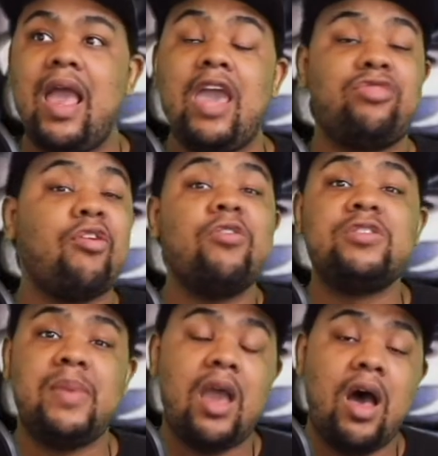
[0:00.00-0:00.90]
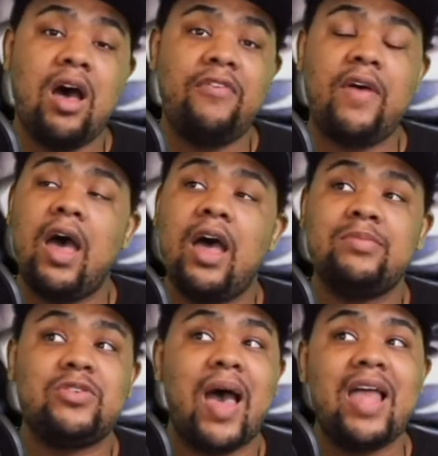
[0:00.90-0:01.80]
throws me off.
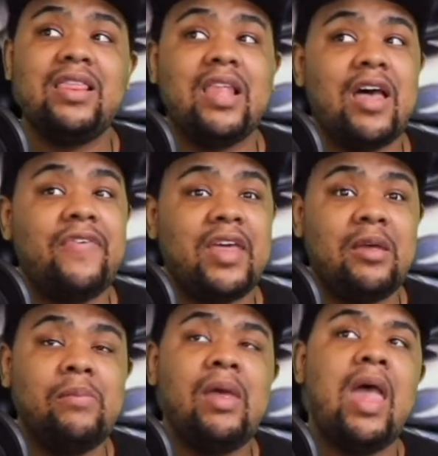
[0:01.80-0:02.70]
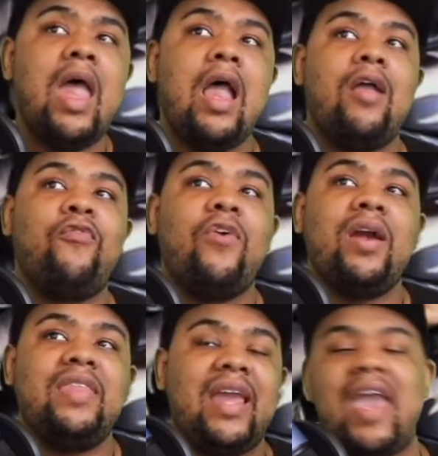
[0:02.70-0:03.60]
So I love him.
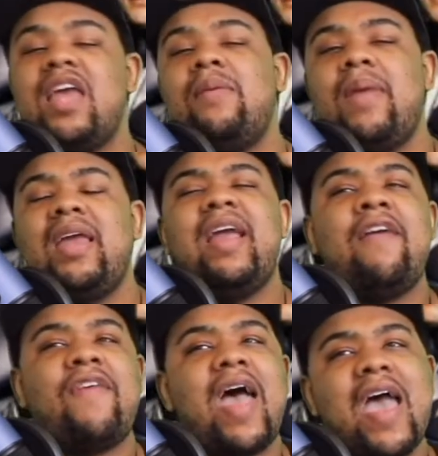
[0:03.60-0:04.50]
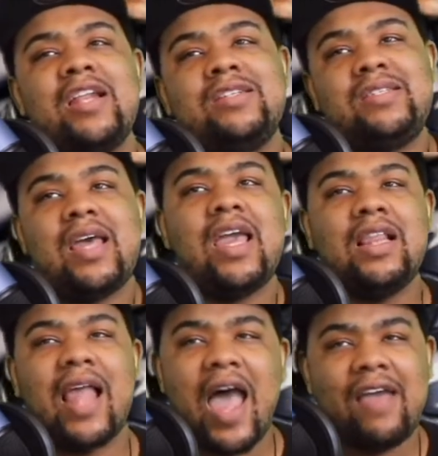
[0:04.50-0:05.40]
For the animated, if I had to say
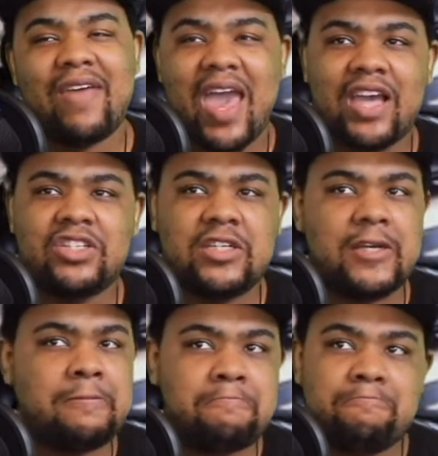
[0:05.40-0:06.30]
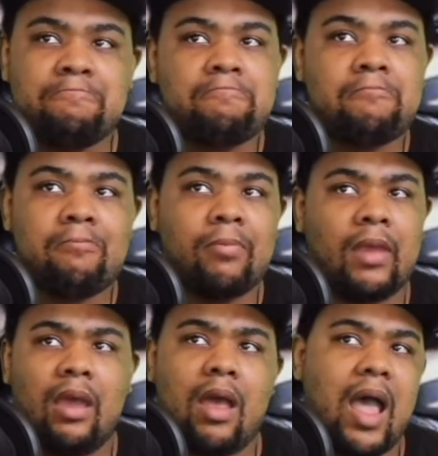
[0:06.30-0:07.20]
live action,
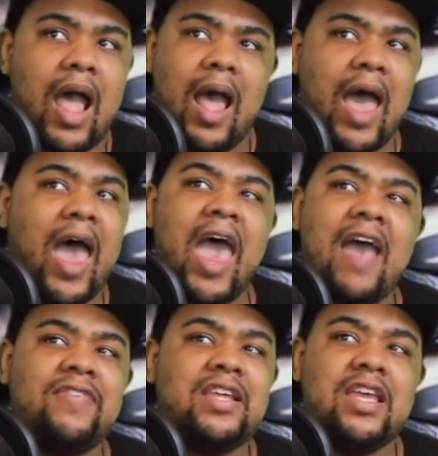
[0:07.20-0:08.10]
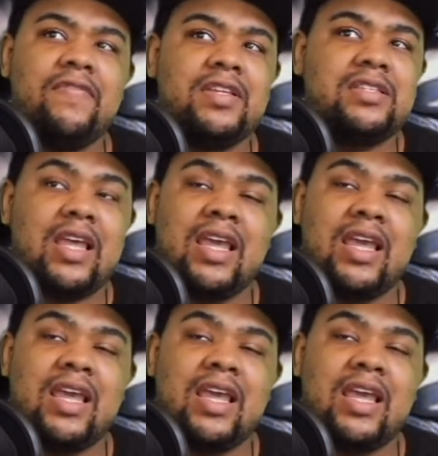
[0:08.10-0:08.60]
I have to give it